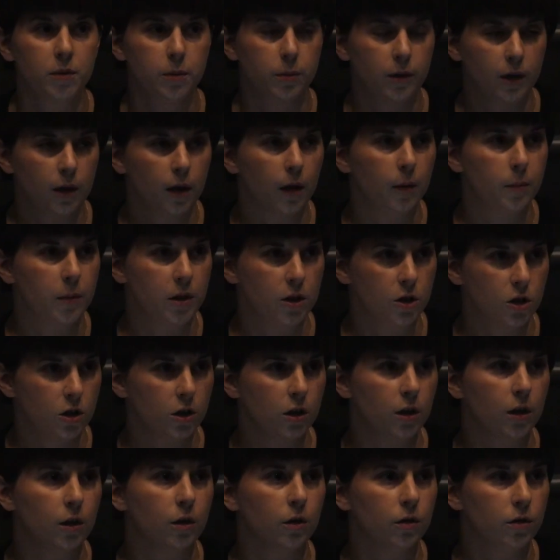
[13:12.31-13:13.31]
to become
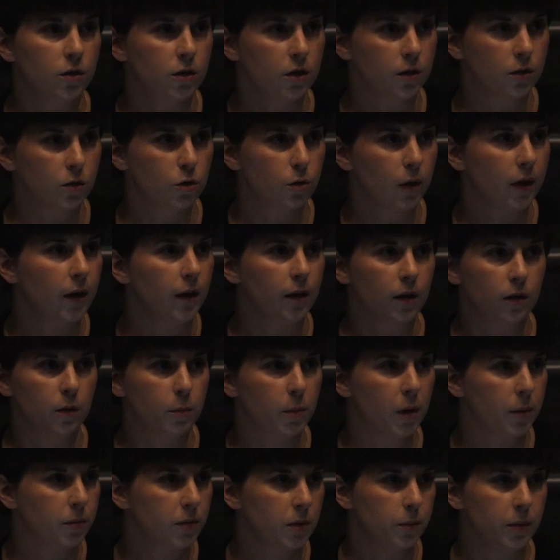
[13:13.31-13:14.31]
engineers and training
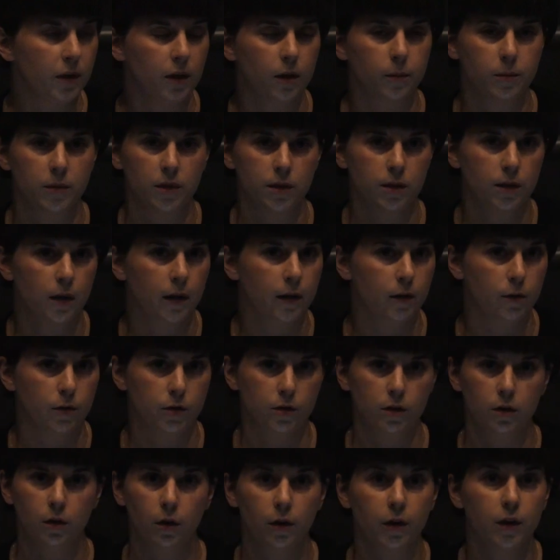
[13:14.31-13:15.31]
them up to become
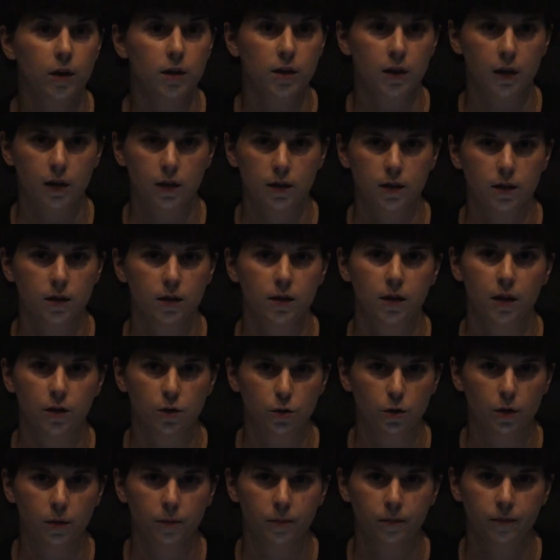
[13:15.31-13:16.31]
designers and architects,
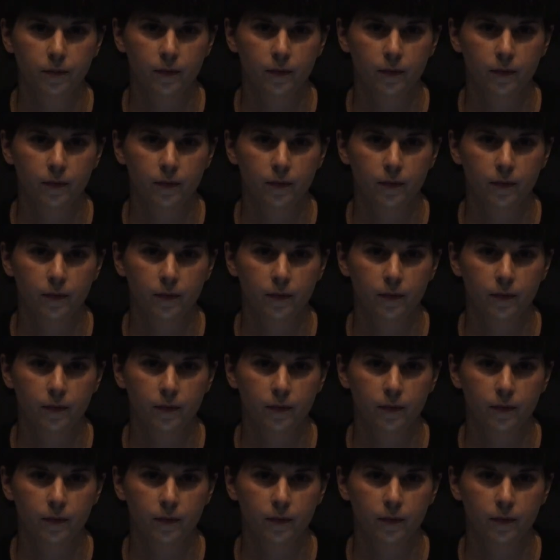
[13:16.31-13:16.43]
etc.